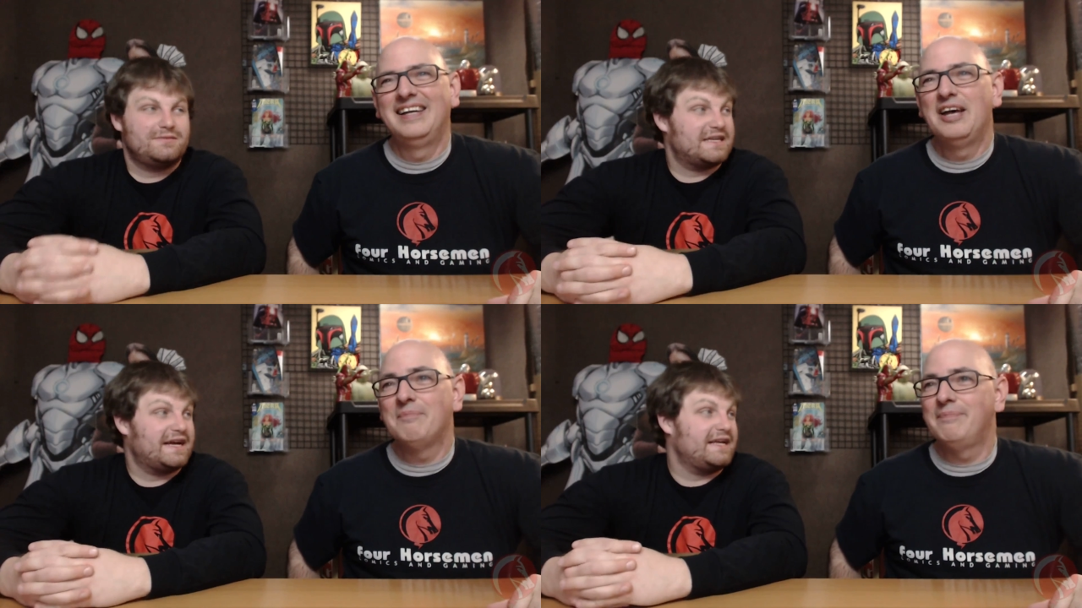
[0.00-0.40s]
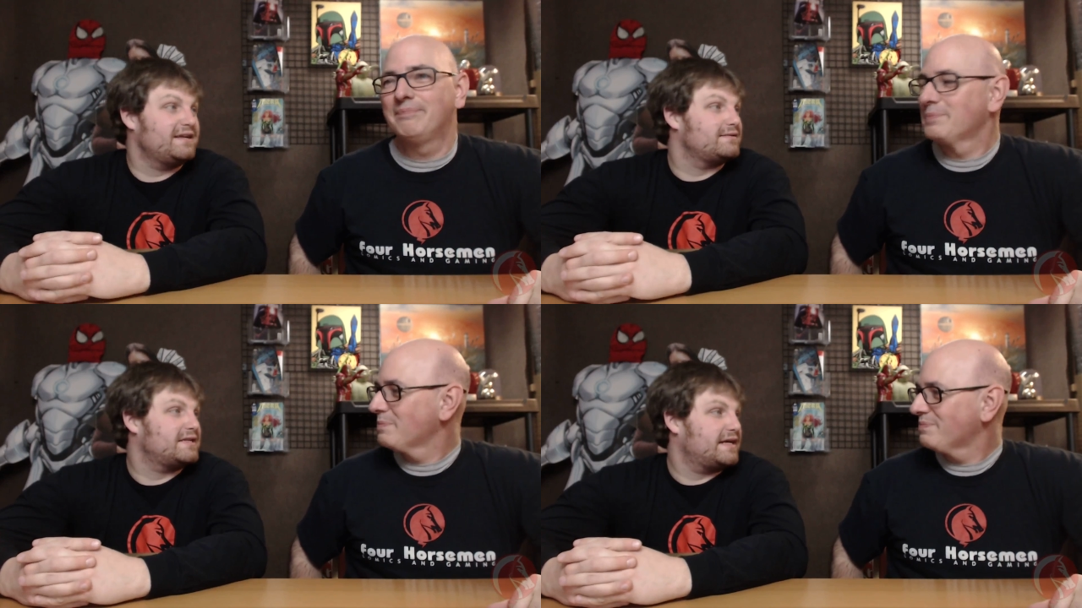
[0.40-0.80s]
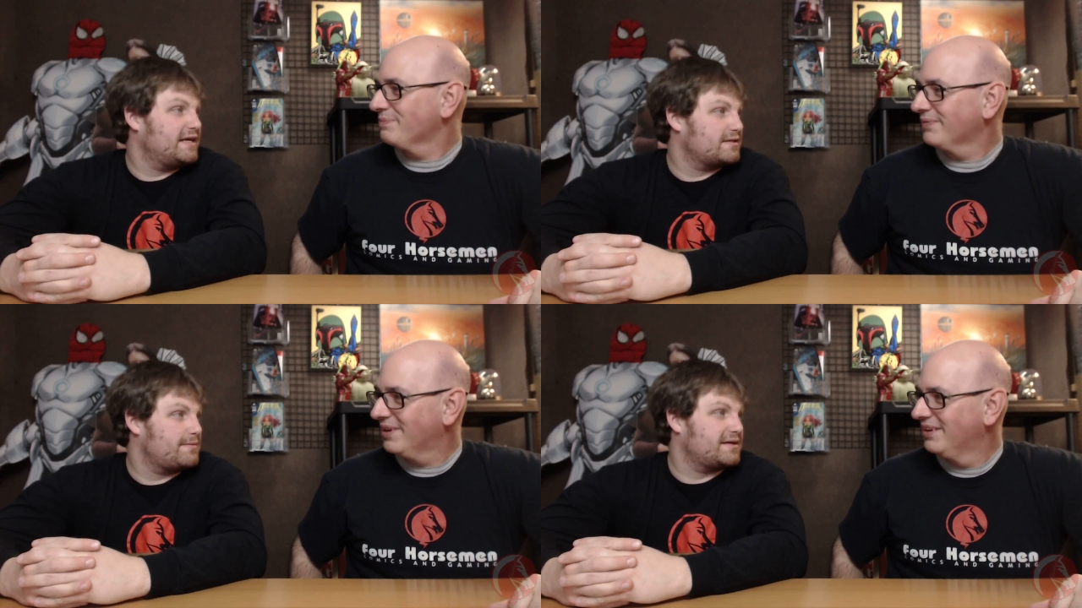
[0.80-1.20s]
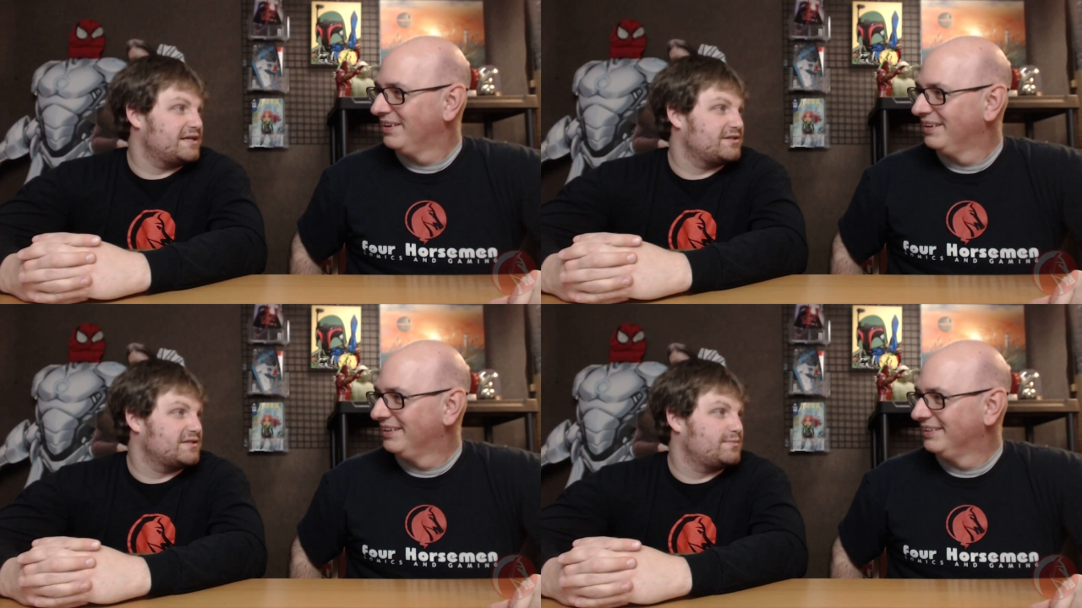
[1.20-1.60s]
Speaker 1: tiny, tiny
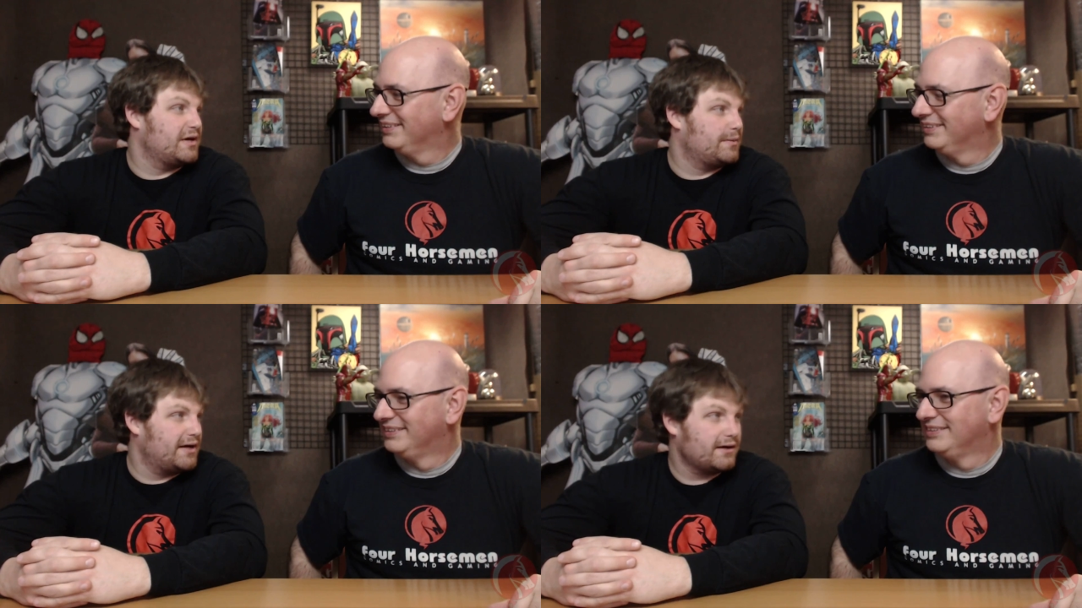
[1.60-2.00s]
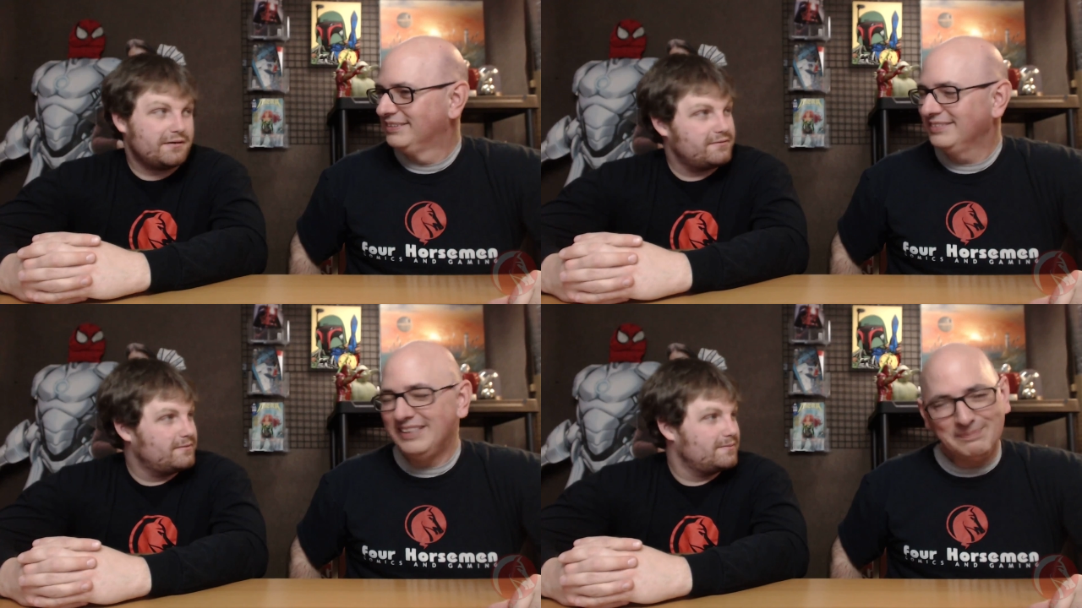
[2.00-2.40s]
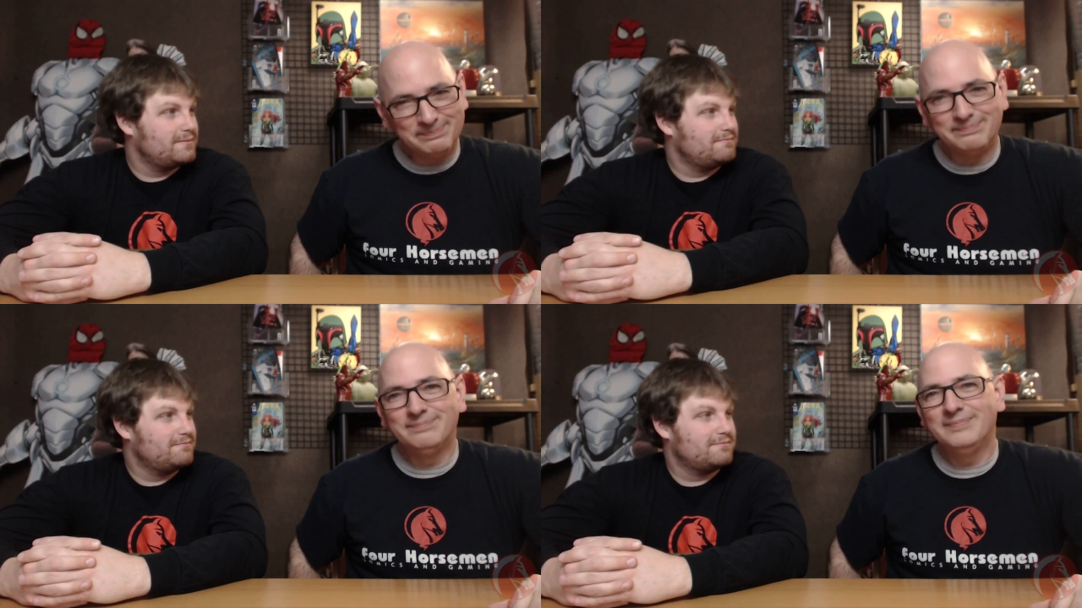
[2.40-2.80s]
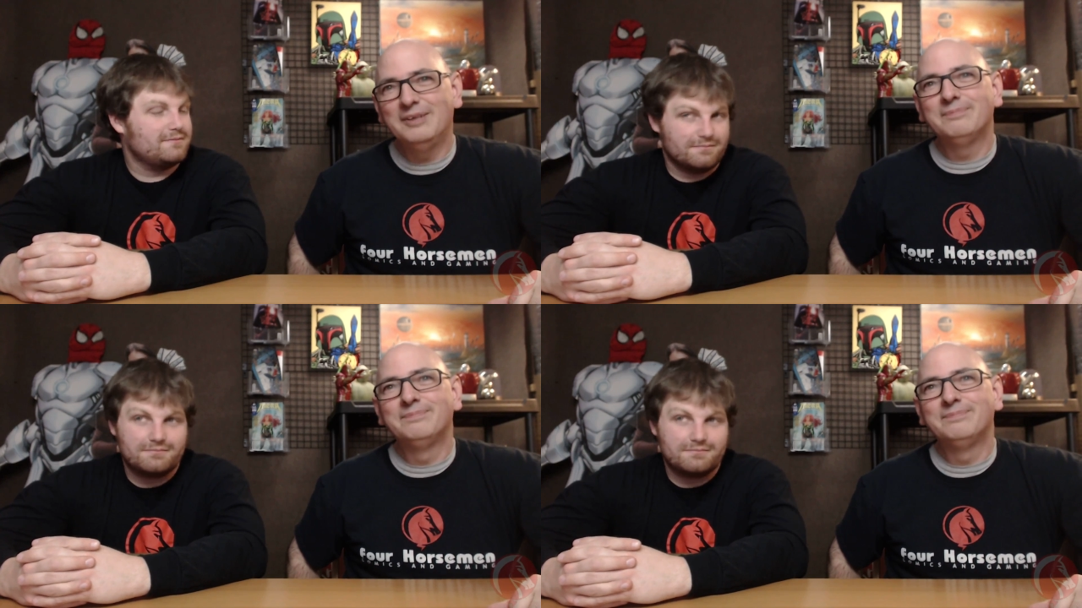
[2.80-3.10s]
expectations, big payoff. Yep. Yep.